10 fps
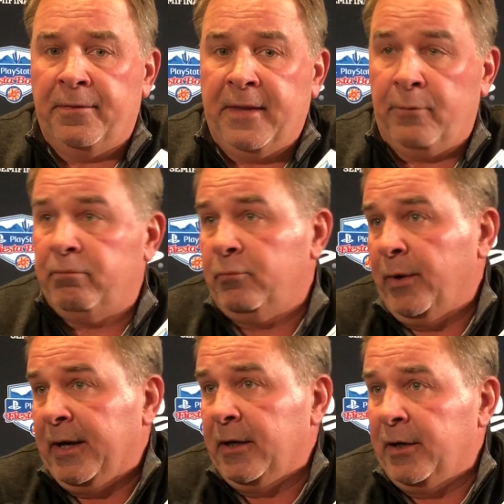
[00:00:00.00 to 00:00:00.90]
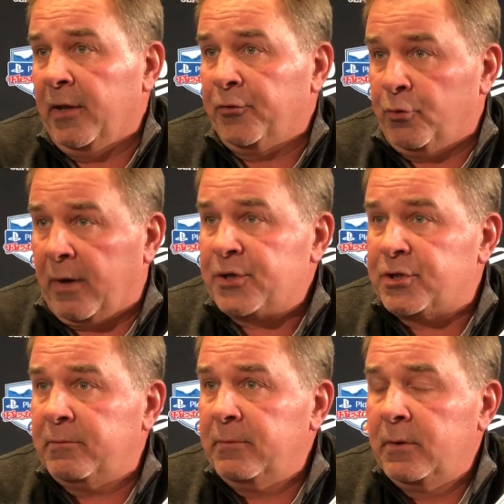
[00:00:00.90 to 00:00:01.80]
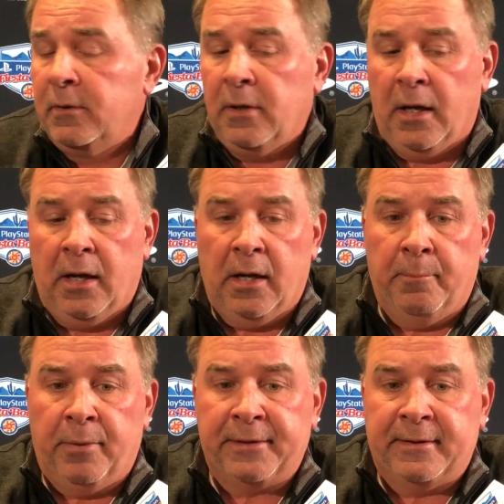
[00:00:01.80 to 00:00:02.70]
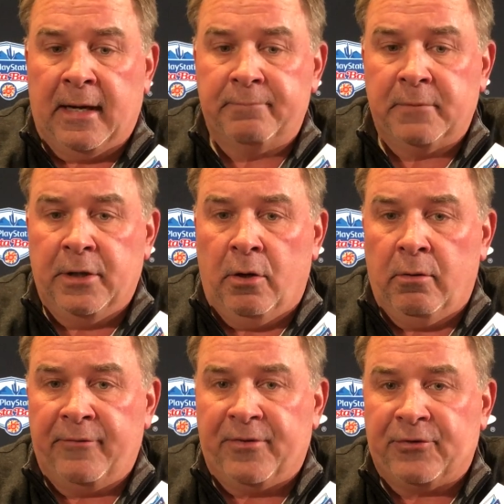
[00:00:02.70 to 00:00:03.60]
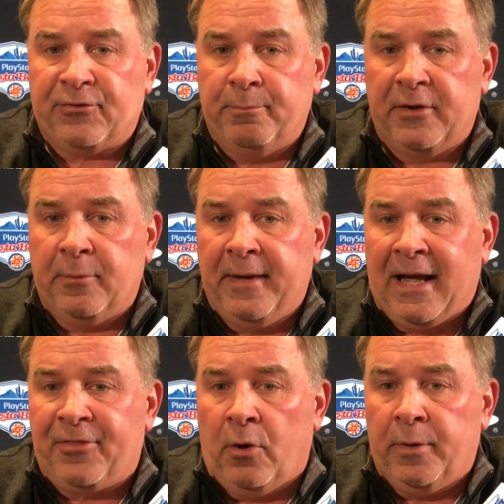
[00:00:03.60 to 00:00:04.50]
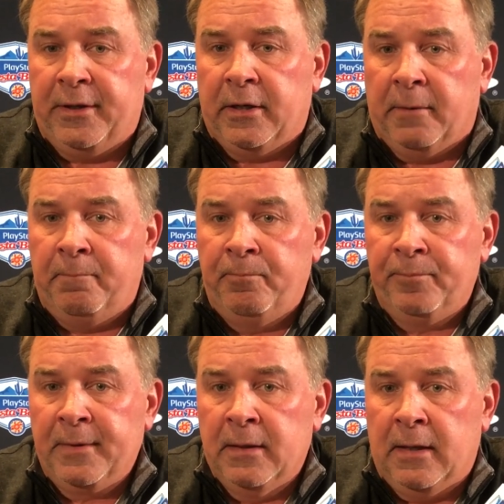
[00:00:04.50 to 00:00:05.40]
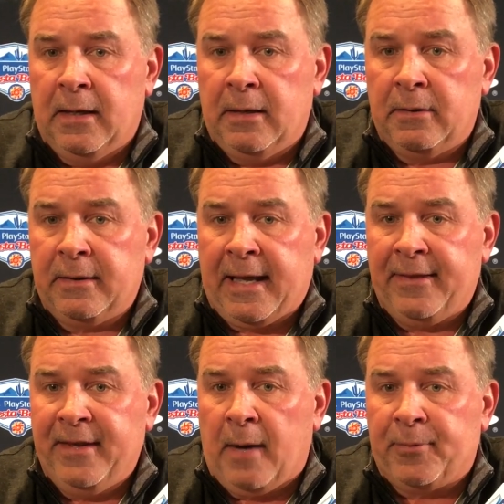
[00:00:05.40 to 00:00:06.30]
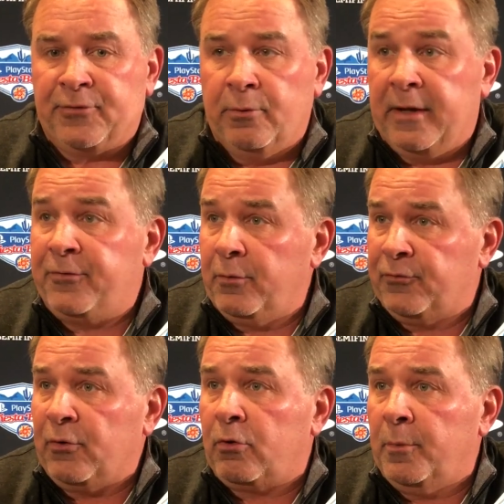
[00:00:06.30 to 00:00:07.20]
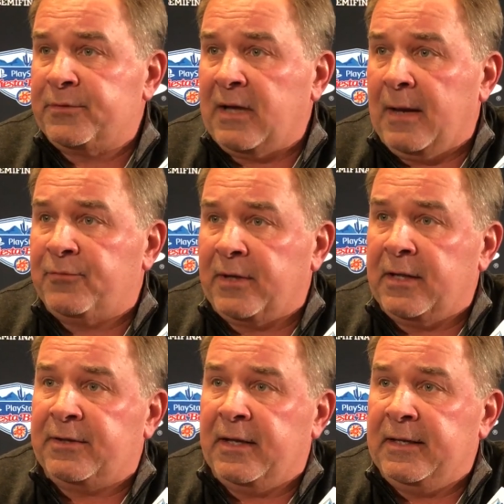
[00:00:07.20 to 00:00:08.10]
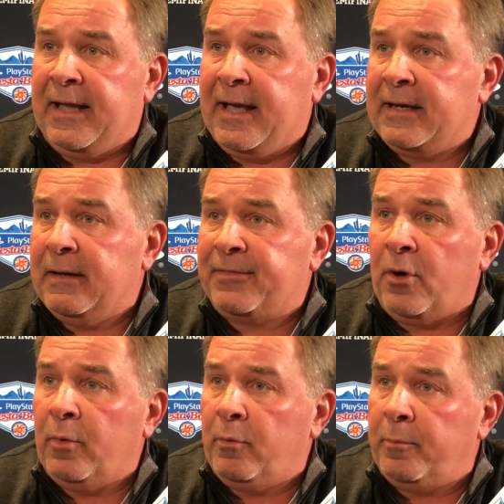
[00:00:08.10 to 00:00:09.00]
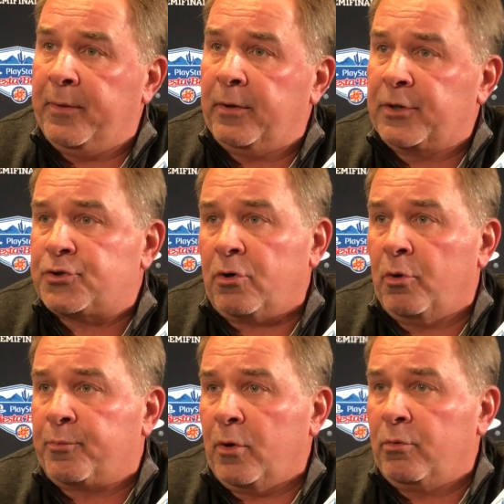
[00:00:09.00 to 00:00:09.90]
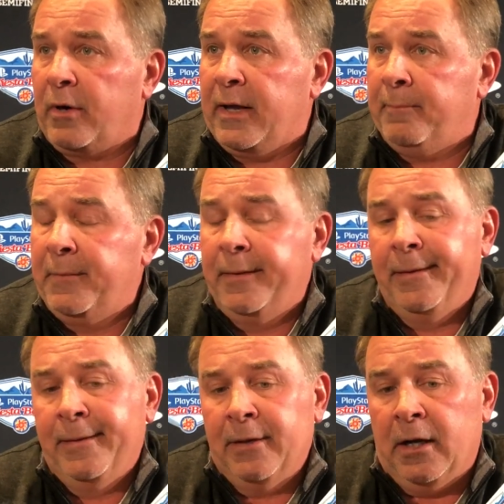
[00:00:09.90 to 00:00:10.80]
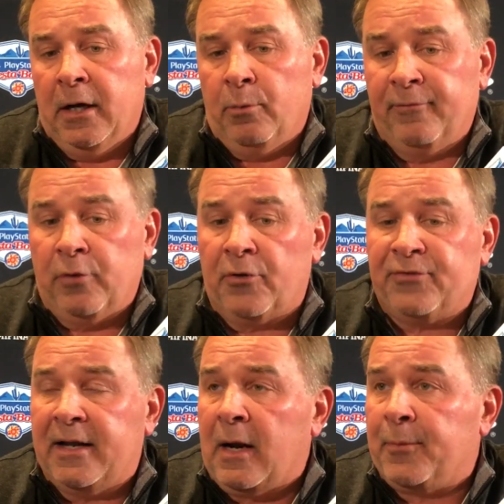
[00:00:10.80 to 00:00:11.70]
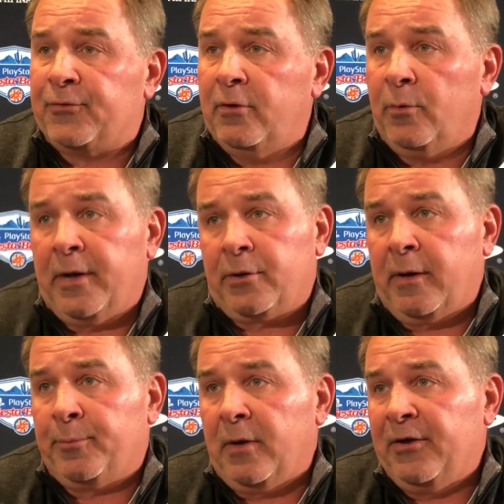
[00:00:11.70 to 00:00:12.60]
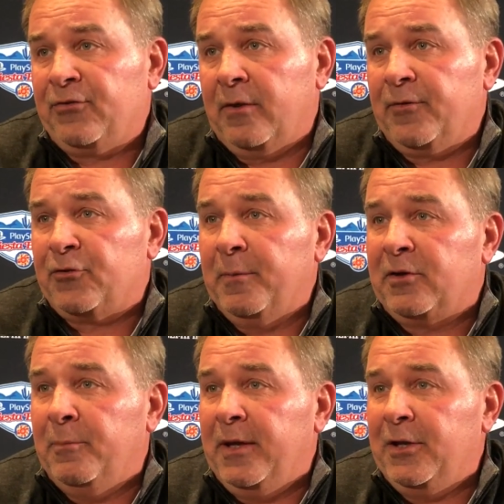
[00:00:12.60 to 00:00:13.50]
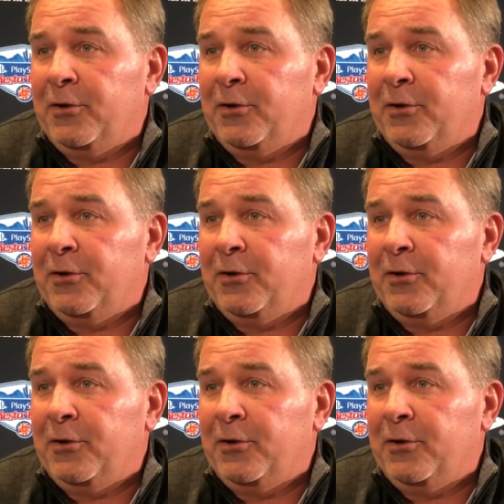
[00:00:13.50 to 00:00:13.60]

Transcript: They went in another direction. But if it's meant to be, I thought we had the opportunity through those Oklahoma Times to get to Indiana. I thought we were building a strong program. We've lost that opportunity. We're at a great place, and if it's meant to be,